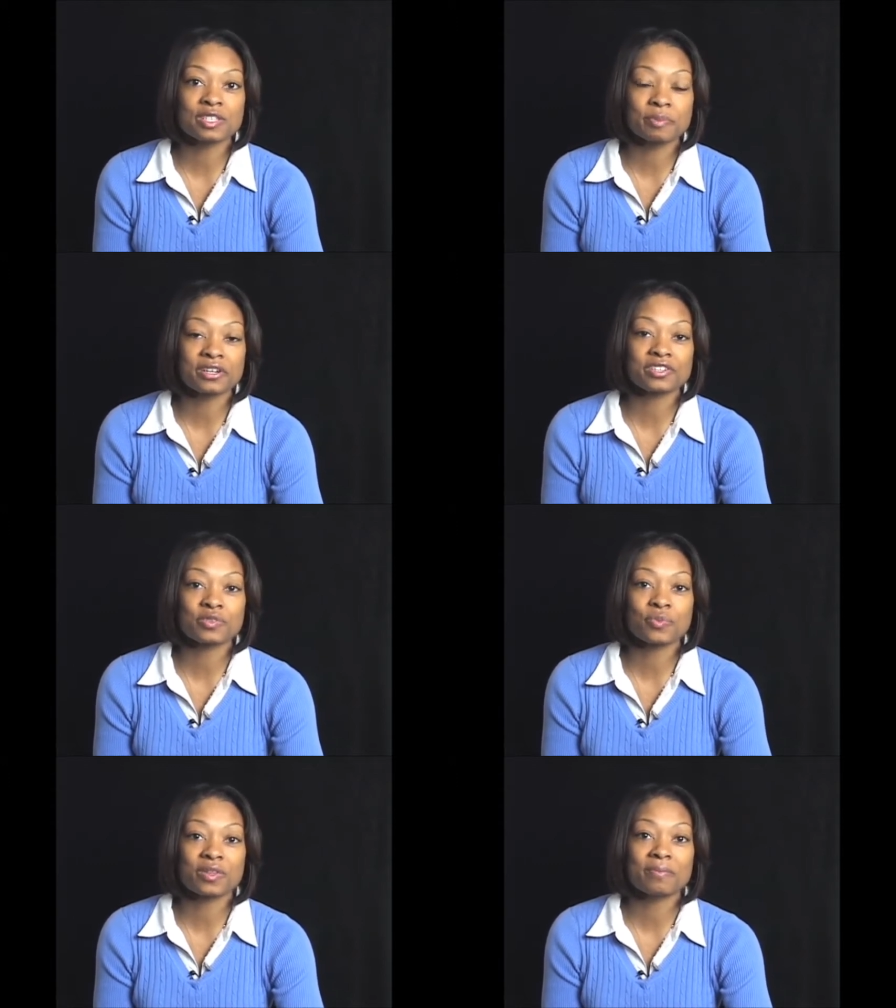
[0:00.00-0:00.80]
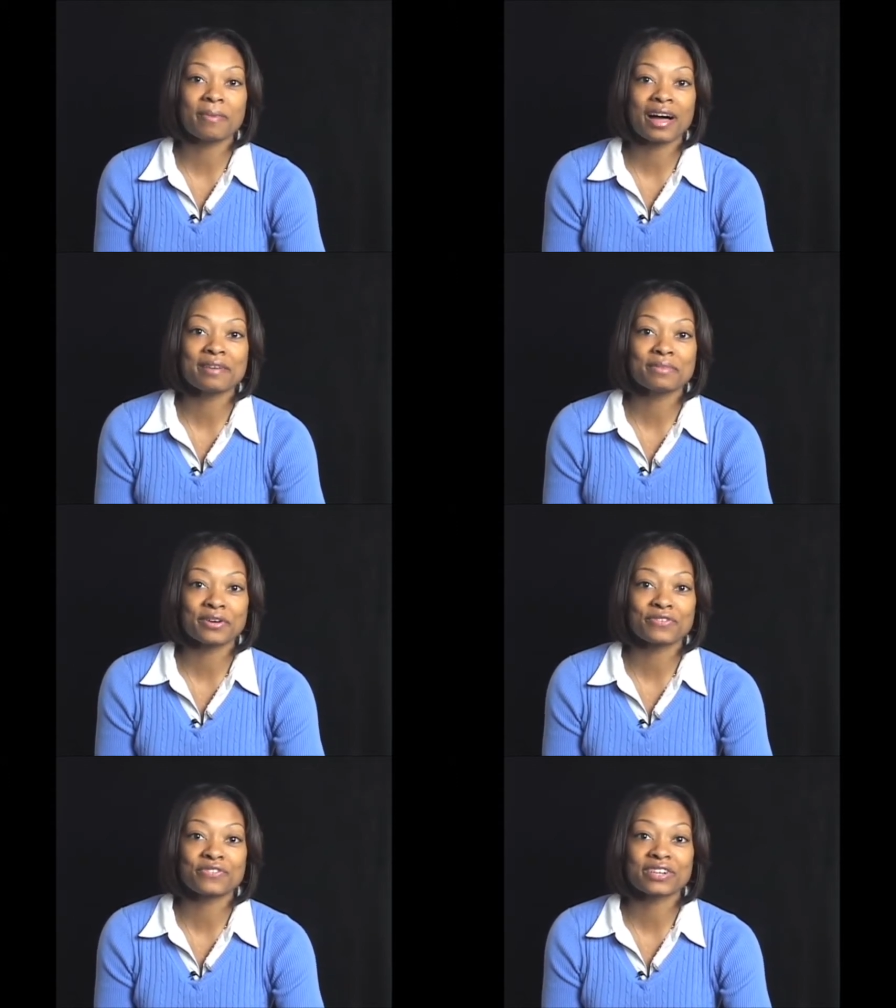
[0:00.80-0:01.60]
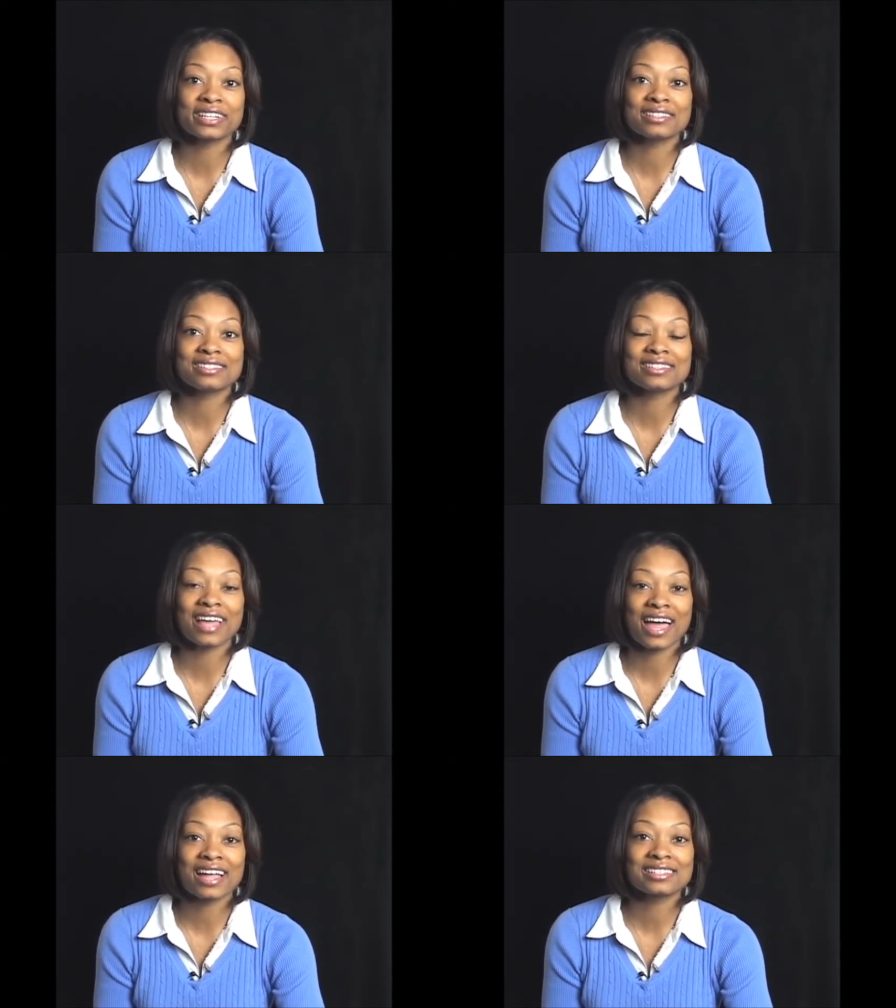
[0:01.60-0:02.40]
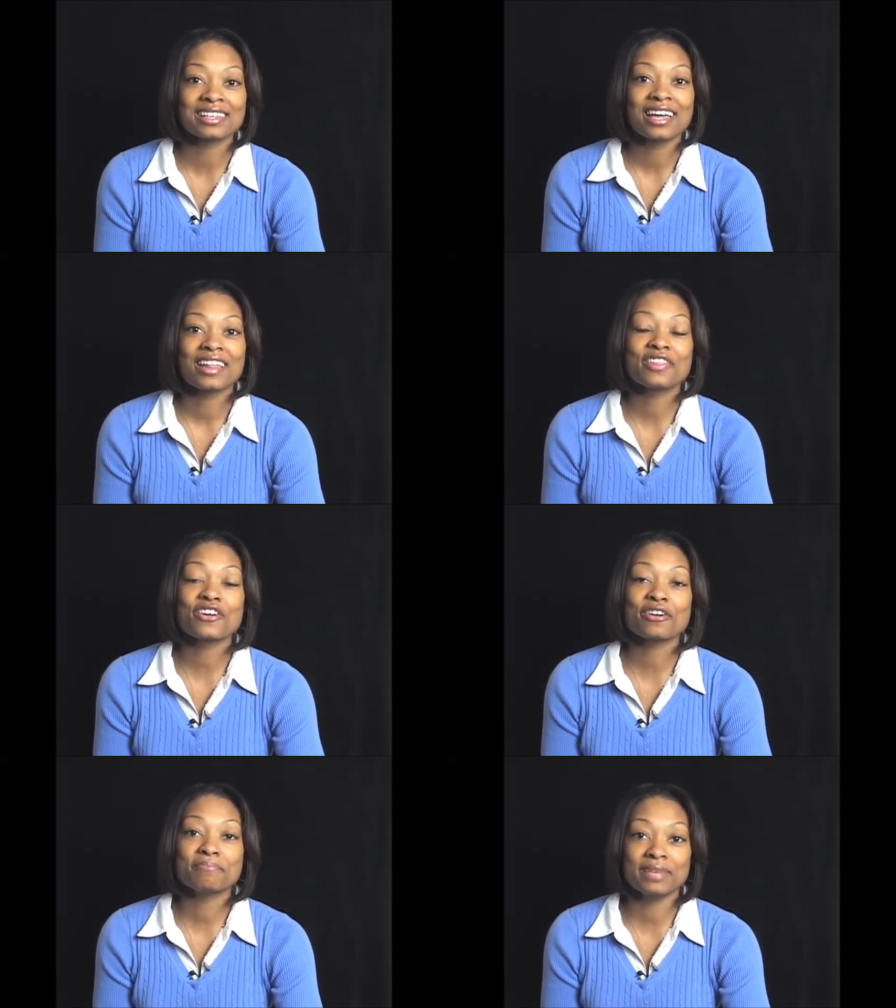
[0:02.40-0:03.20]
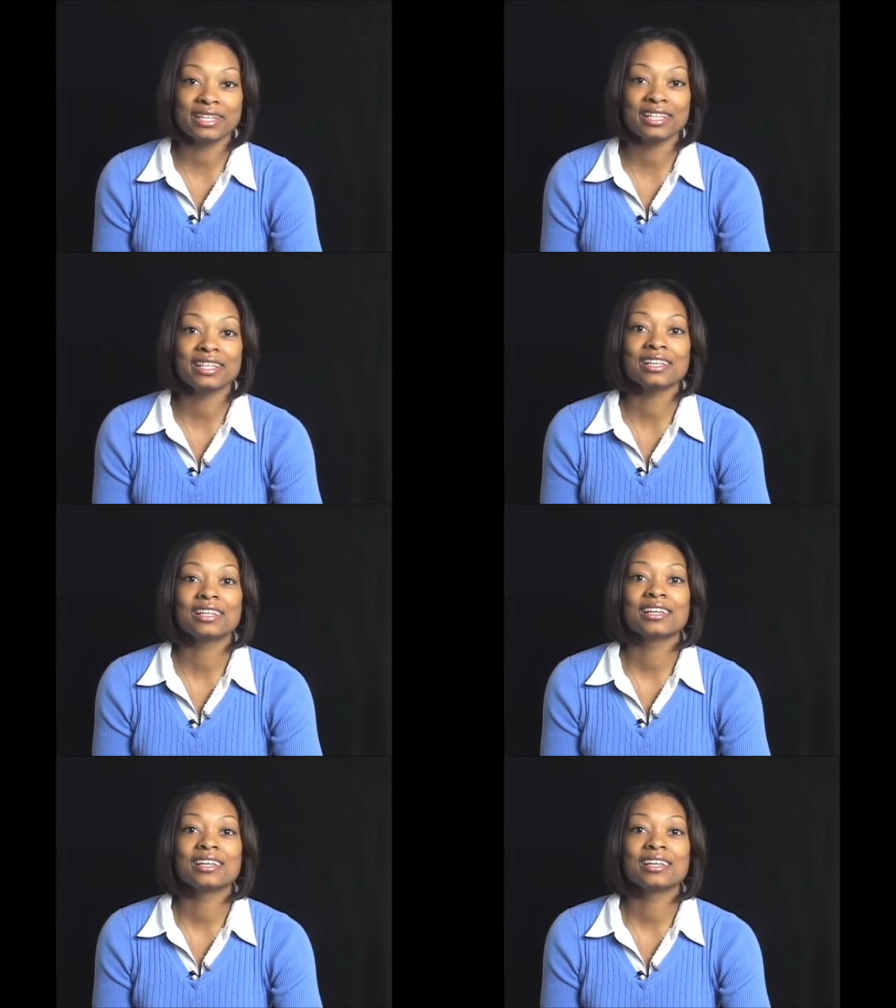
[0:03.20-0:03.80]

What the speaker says: especially with my male friends, that there are many